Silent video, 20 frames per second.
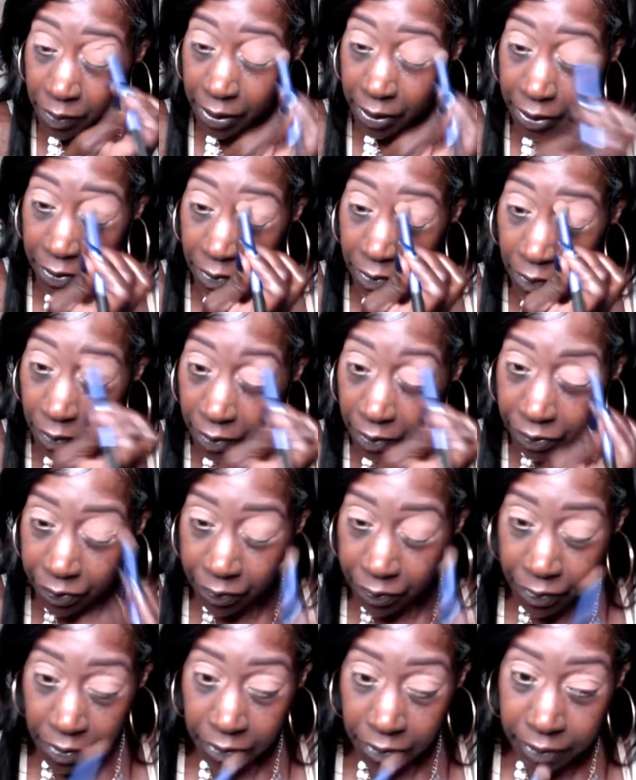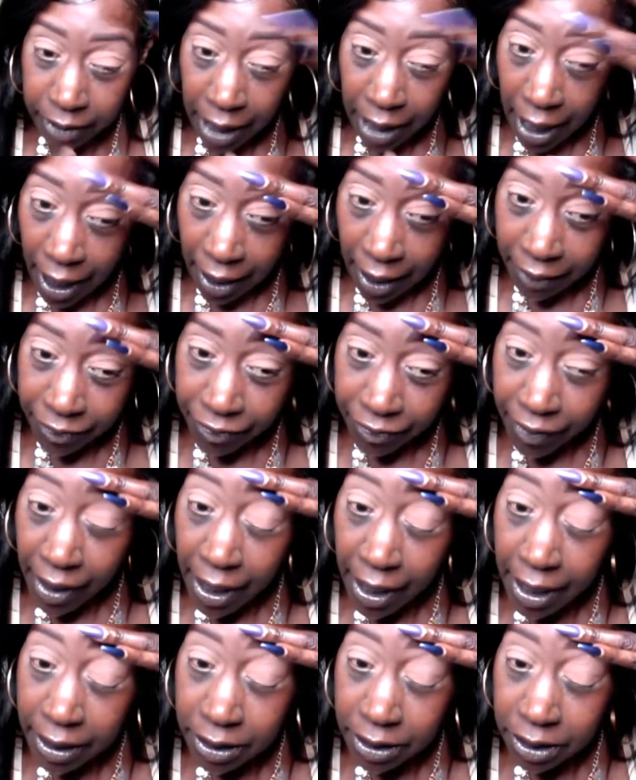when you're going through those hot
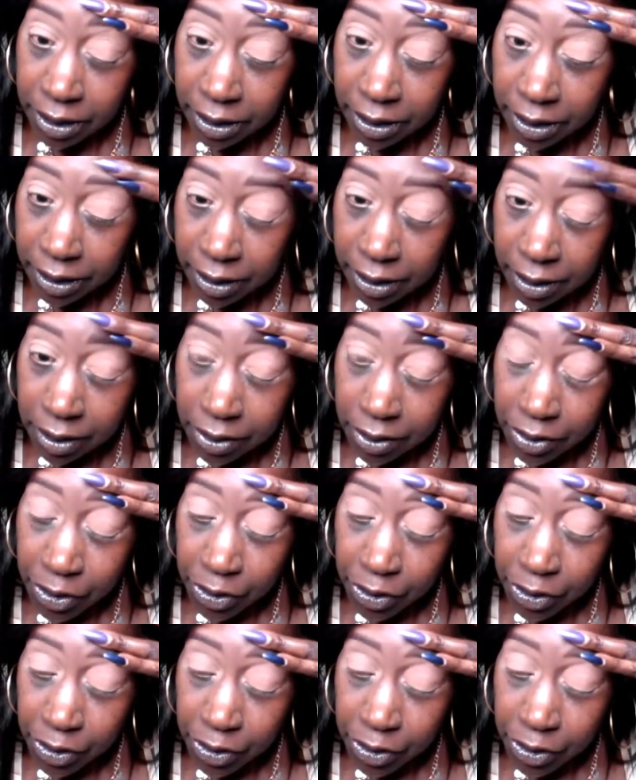flashes,